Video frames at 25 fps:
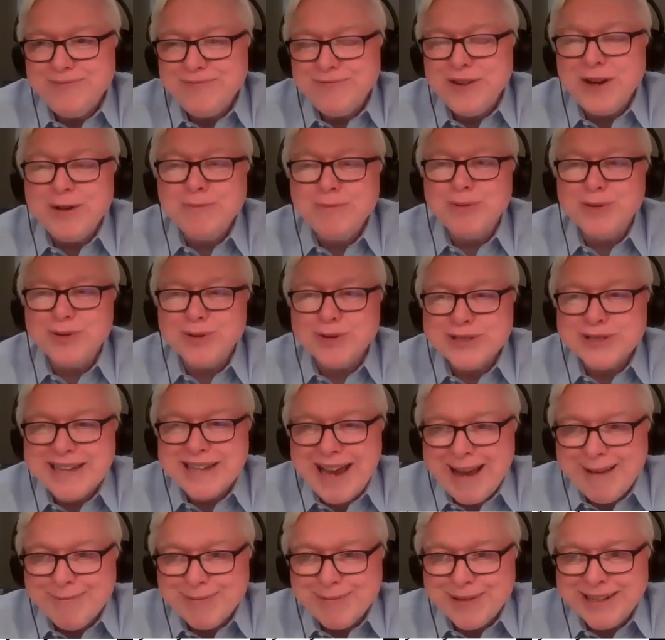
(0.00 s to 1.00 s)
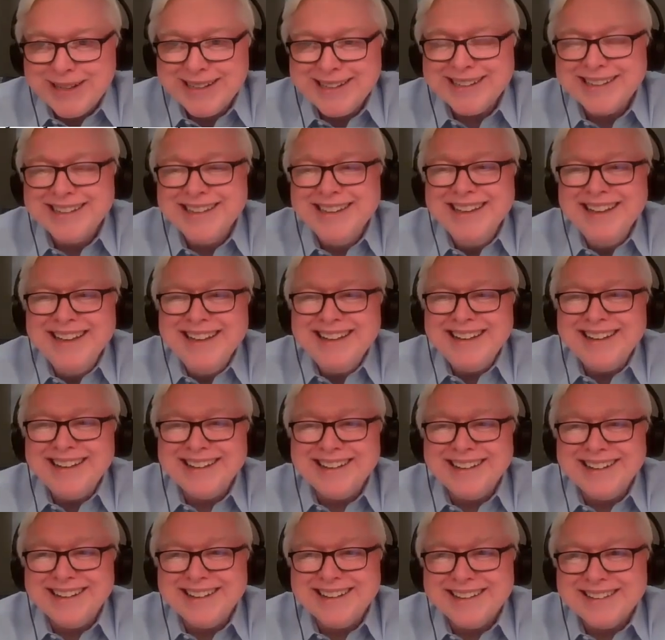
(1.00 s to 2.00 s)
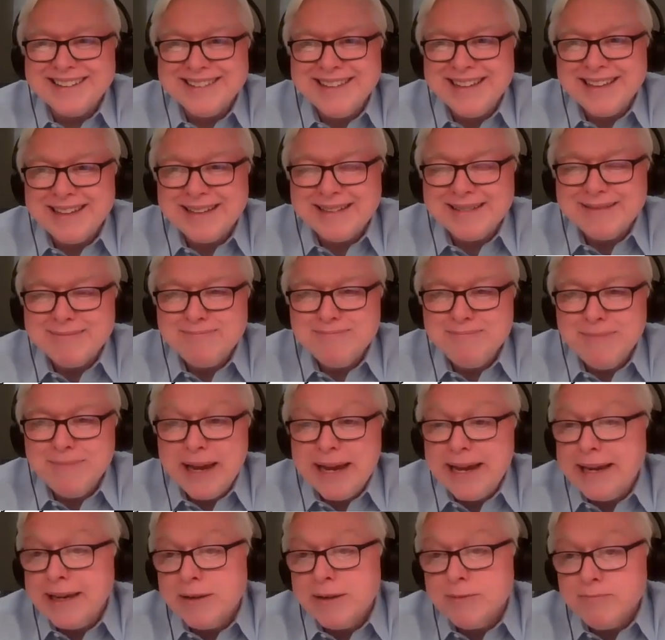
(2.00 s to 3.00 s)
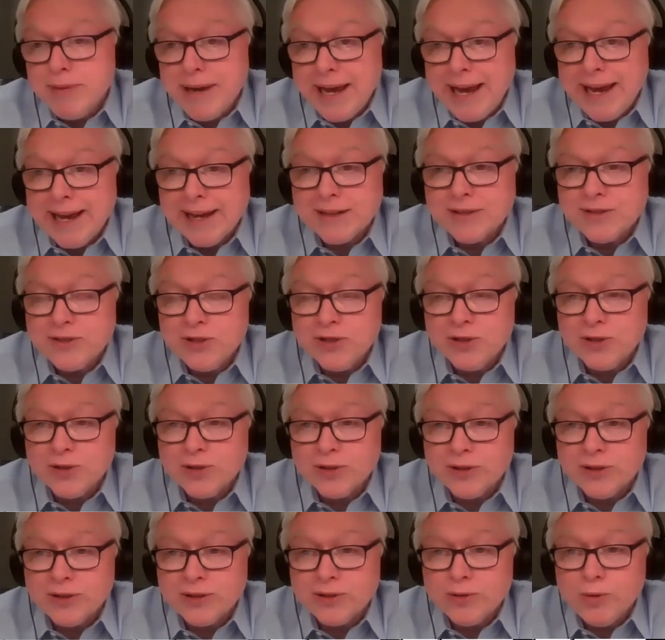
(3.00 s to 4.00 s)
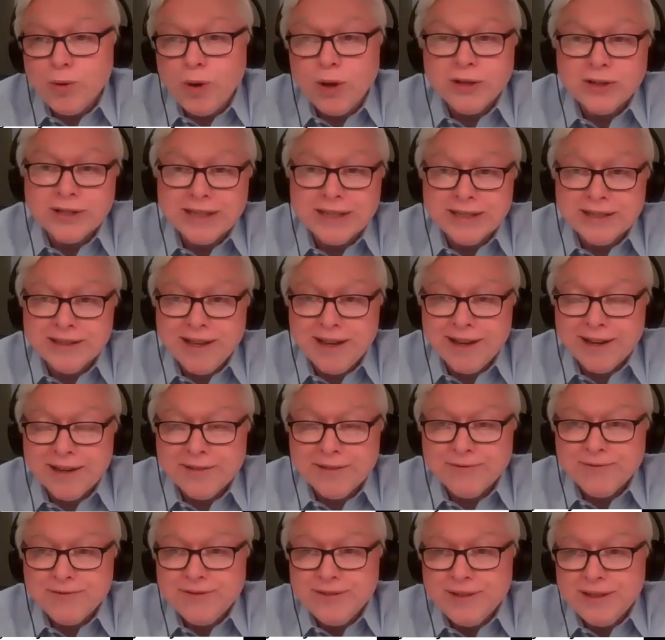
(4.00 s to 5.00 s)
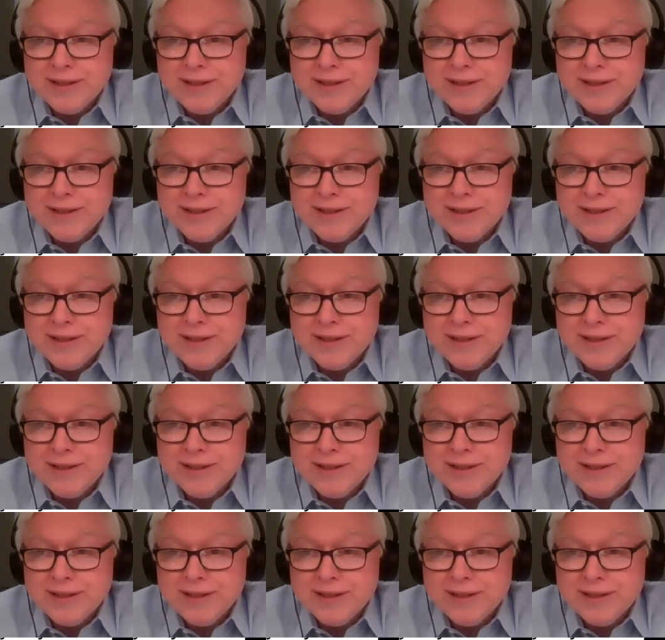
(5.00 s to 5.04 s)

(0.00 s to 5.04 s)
fumbles happening that may impact your quality of life